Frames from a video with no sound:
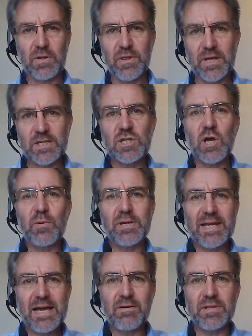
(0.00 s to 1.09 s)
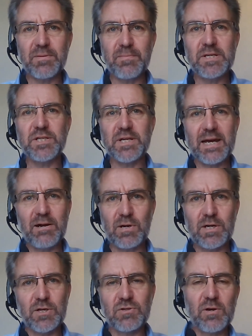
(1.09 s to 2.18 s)
things slowing down in the busy hour.
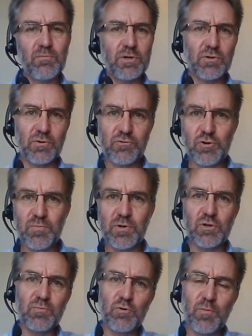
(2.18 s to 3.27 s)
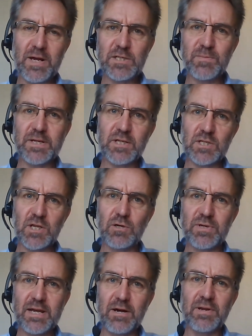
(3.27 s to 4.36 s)
You don't want your throughput, your broadband speed to slow
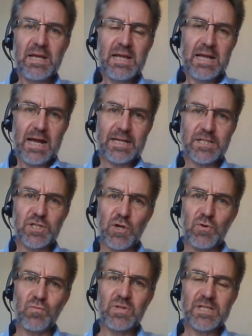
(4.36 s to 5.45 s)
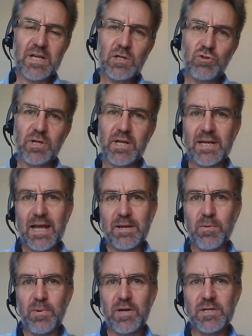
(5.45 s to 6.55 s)
down. And so this 100 gig
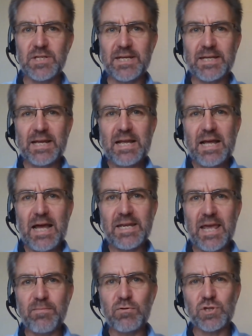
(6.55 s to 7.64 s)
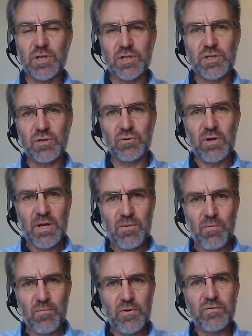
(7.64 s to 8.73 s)
capability enables us to
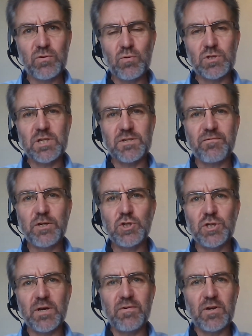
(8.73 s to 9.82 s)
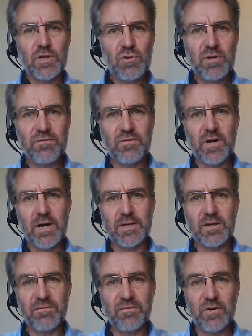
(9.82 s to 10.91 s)
move towards this vision of a unified,
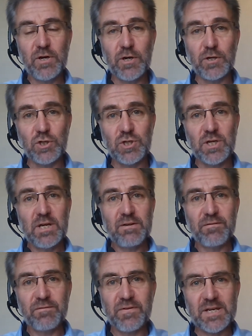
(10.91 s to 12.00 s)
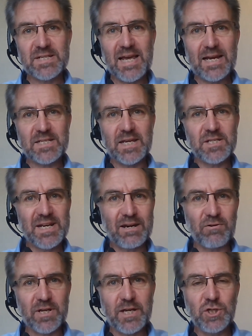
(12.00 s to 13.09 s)
converged fixed access and
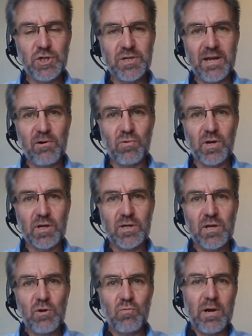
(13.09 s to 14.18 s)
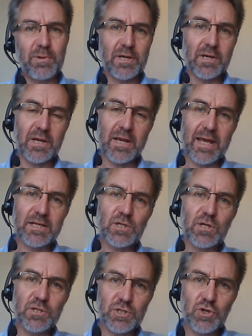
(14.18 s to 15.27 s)
aggregation network where we can connect
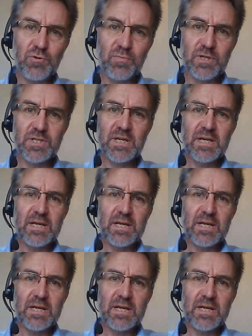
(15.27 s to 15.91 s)
consumers,